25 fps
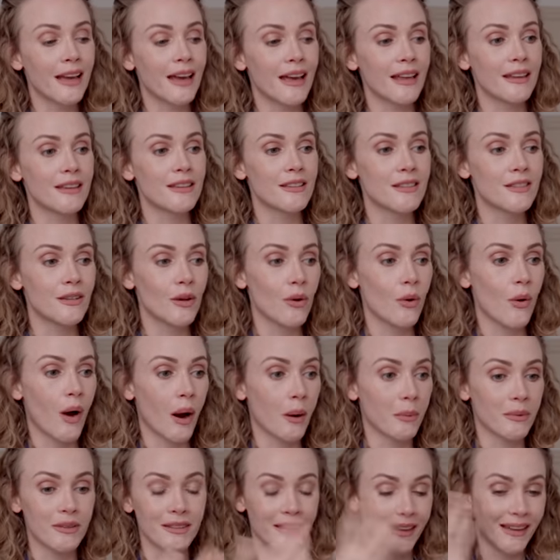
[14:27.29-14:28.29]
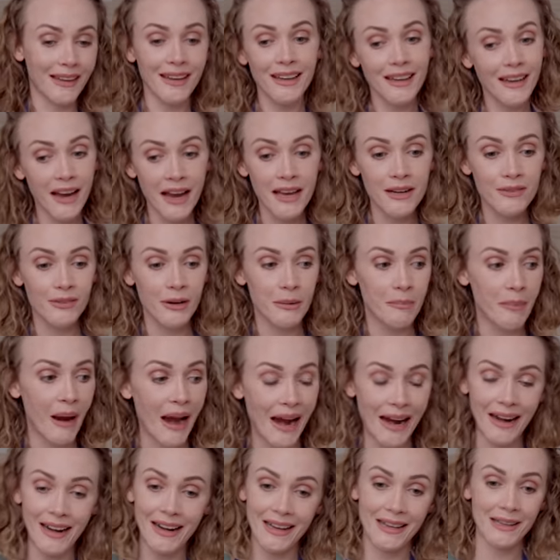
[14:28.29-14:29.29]
And so I was like kind of in a
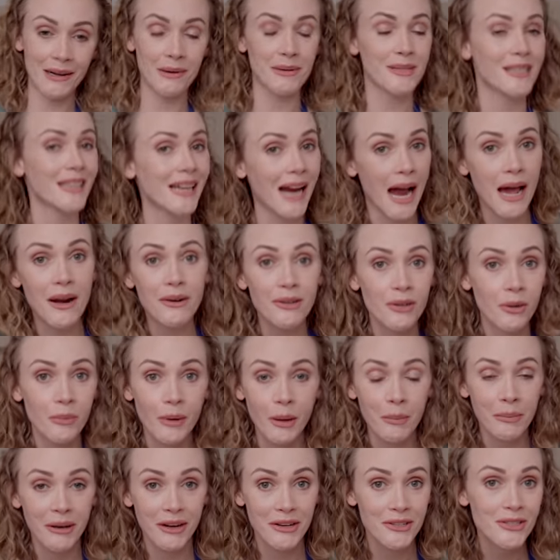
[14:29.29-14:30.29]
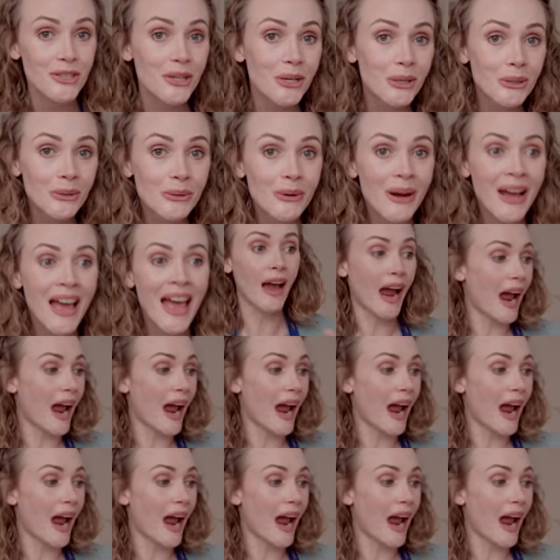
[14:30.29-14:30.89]
panic and I was like, I don't know what I'm gonna do.